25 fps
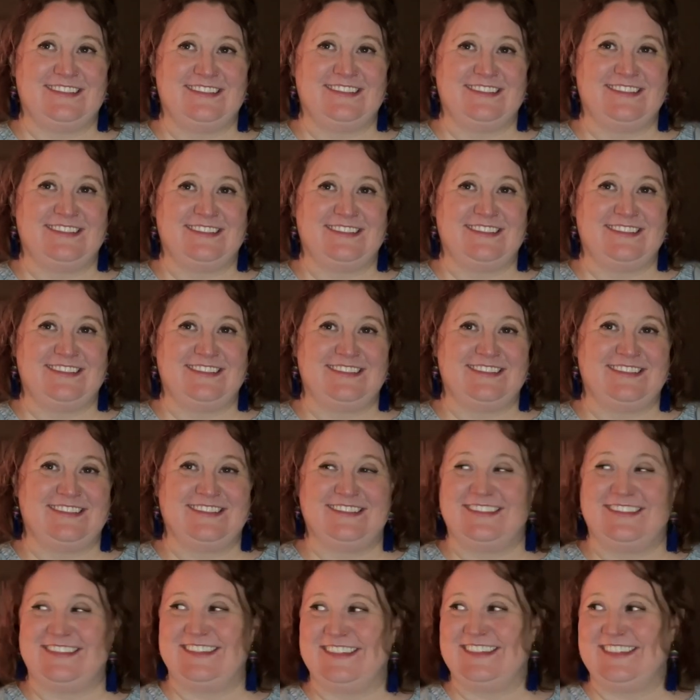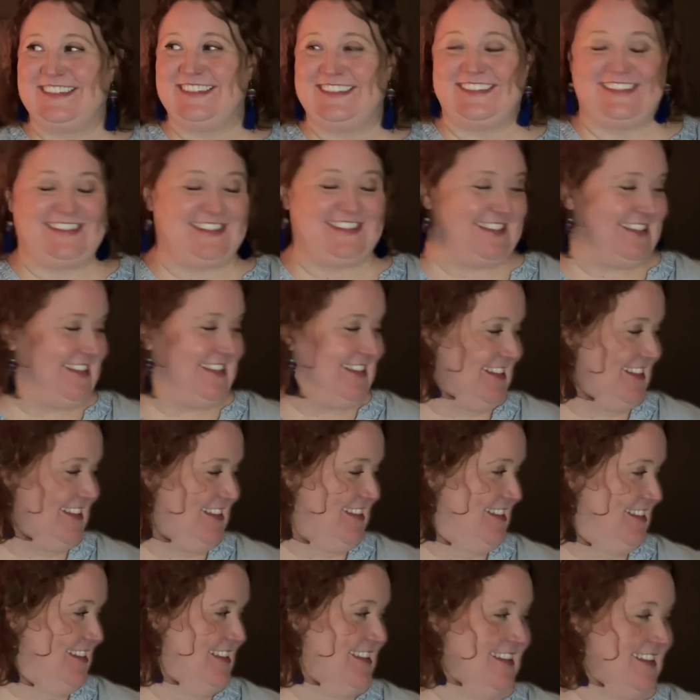
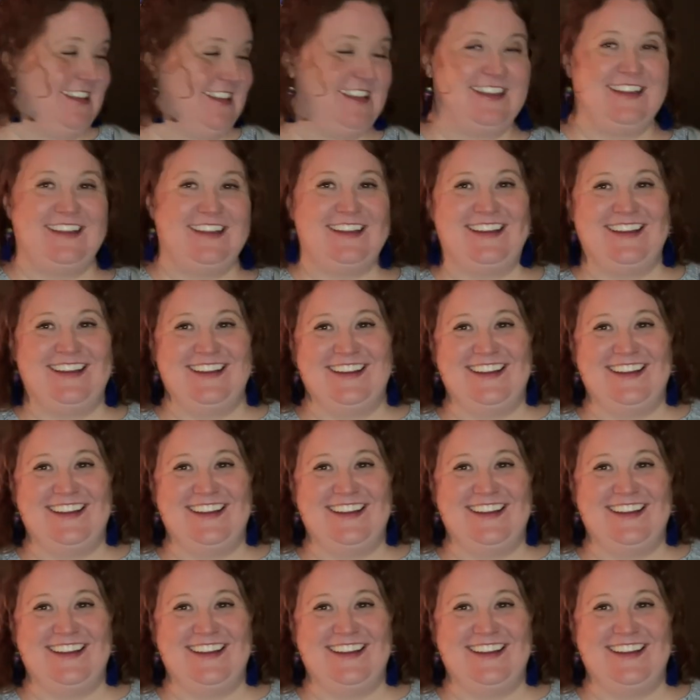(silent)